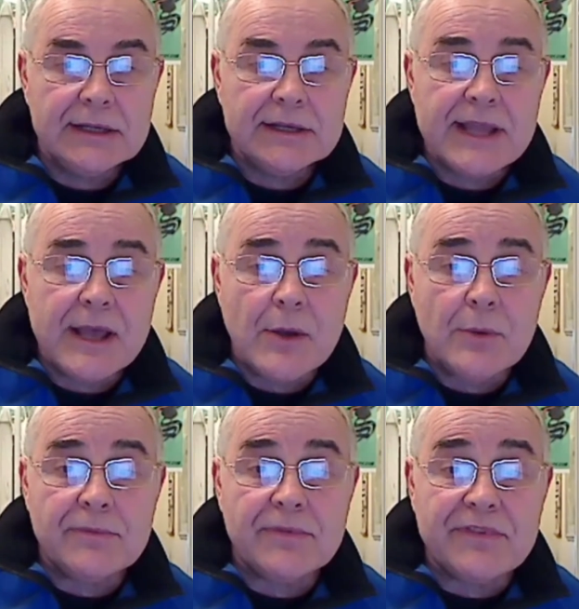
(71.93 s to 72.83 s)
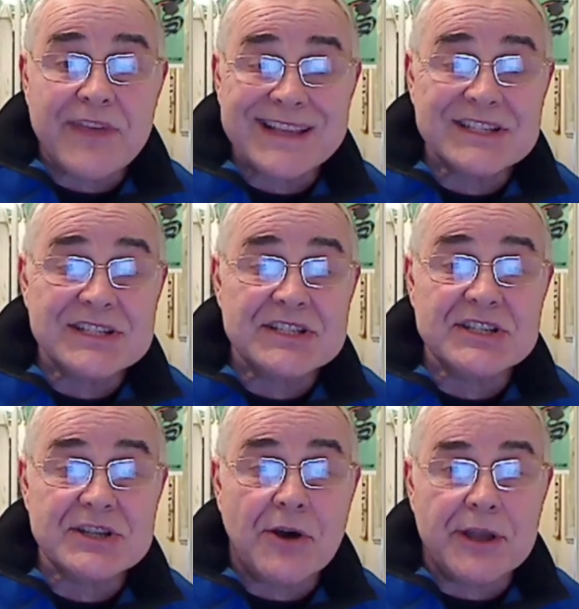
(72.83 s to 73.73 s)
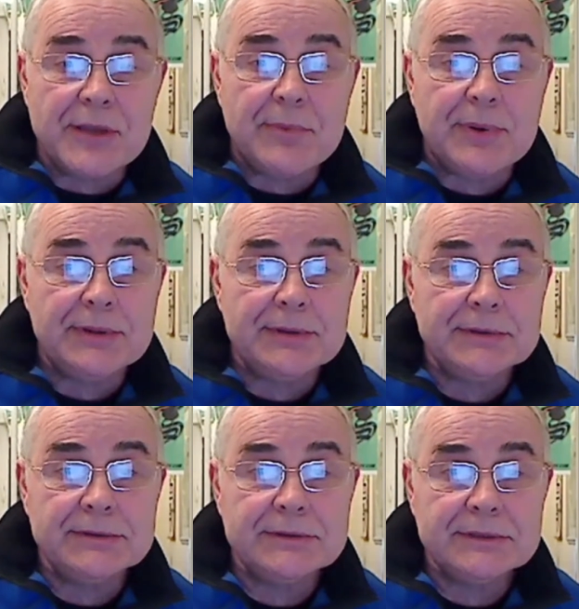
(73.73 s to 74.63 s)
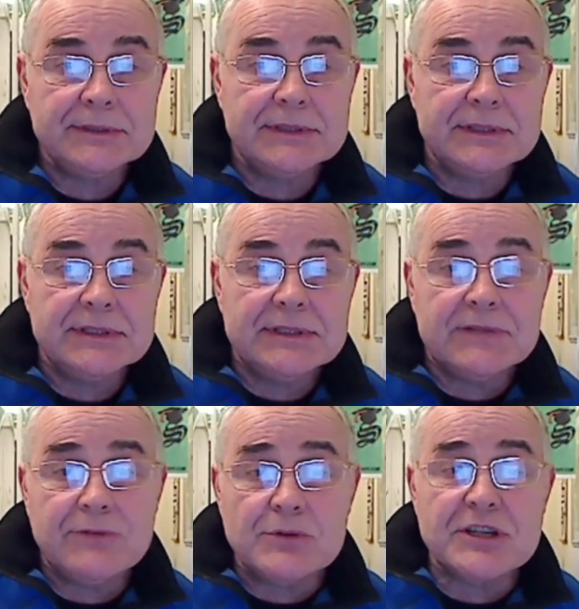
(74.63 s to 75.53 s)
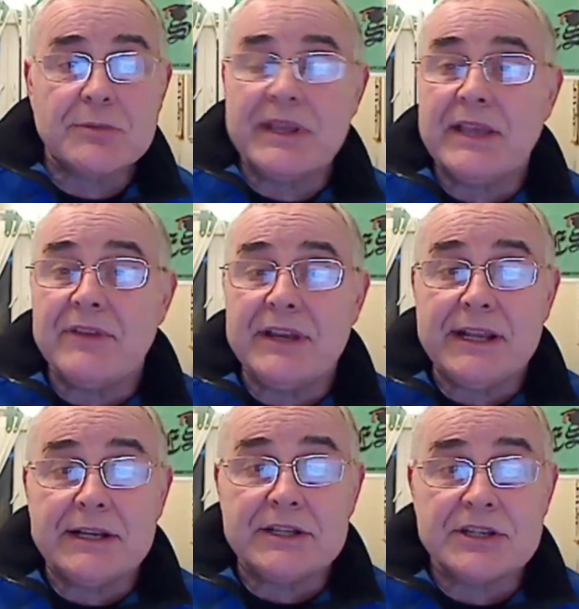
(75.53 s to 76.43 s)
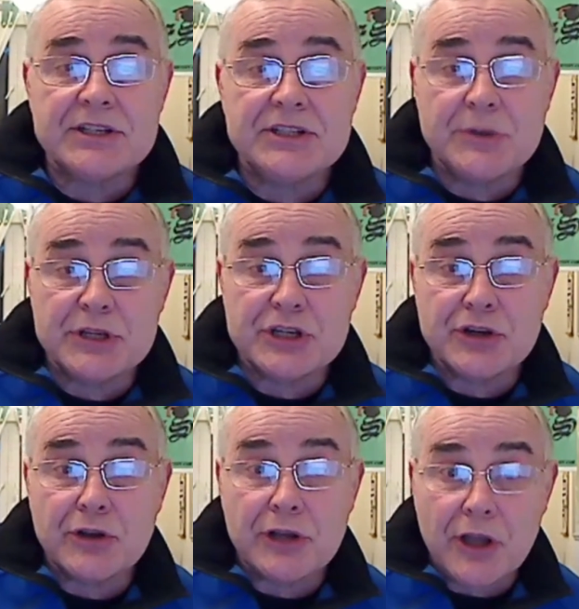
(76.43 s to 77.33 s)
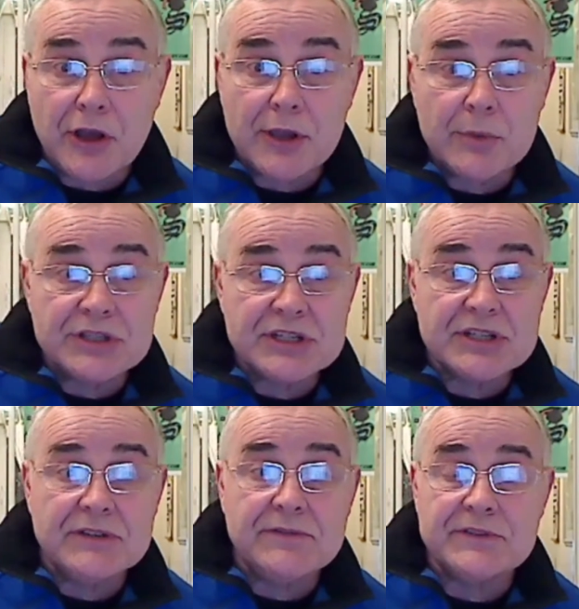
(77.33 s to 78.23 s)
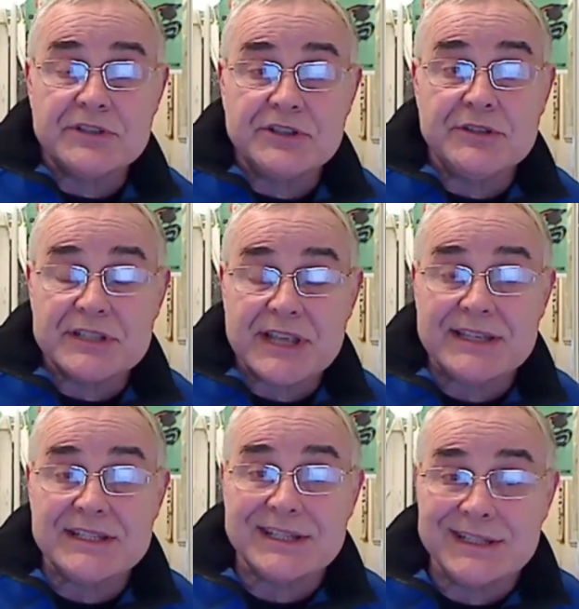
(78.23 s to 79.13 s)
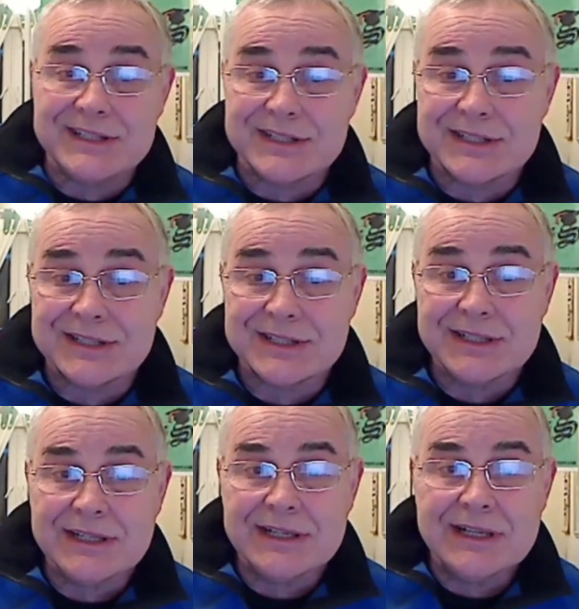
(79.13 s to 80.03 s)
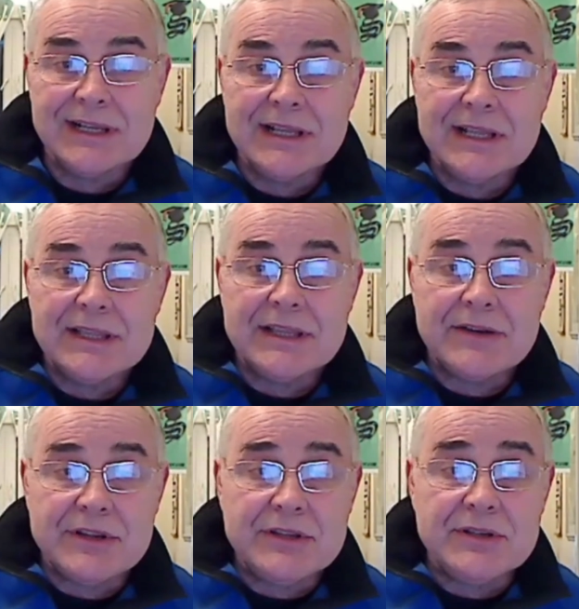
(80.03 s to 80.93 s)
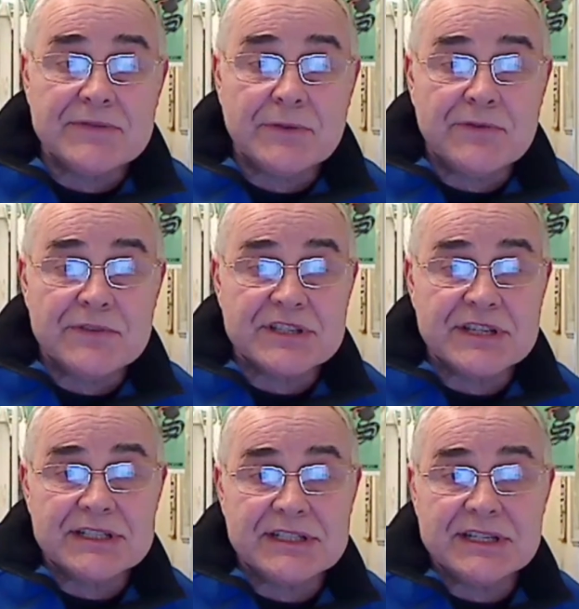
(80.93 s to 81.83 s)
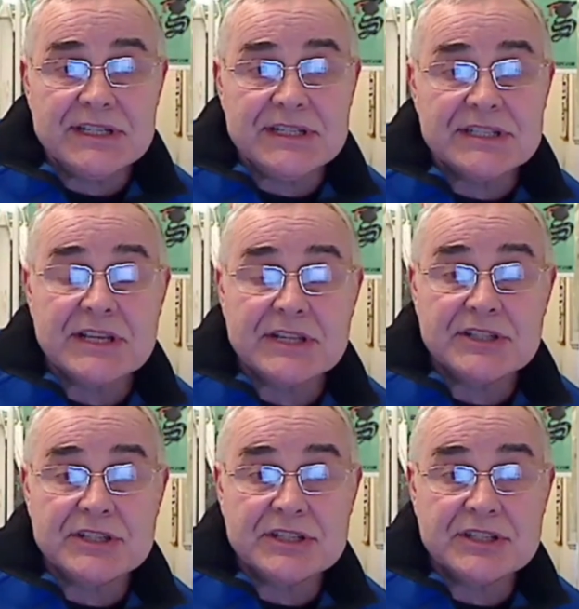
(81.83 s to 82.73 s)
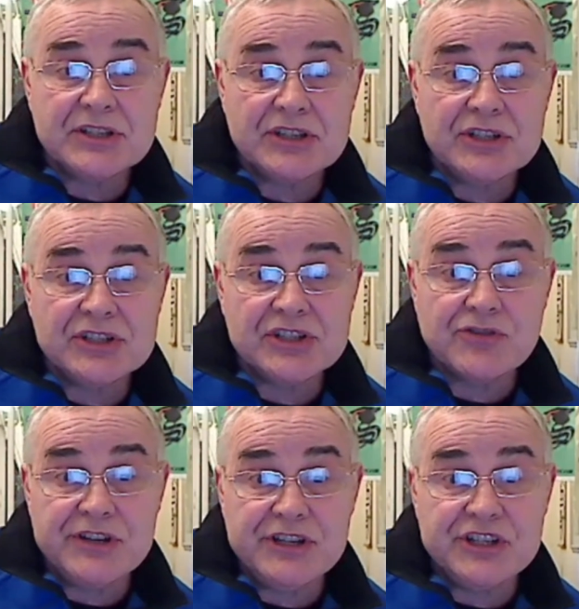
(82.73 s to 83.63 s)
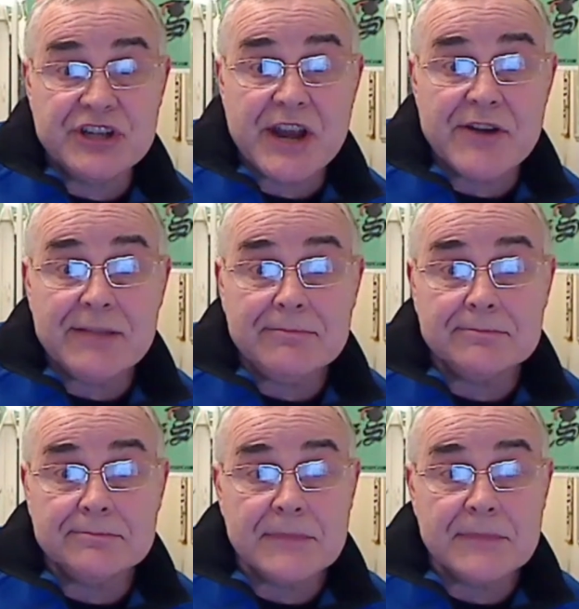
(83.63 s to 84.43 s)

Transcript: Now, thanks to Skype, I've also been given English tuition online, which is good for students and teachers. There are useful facilities such as screen sharing,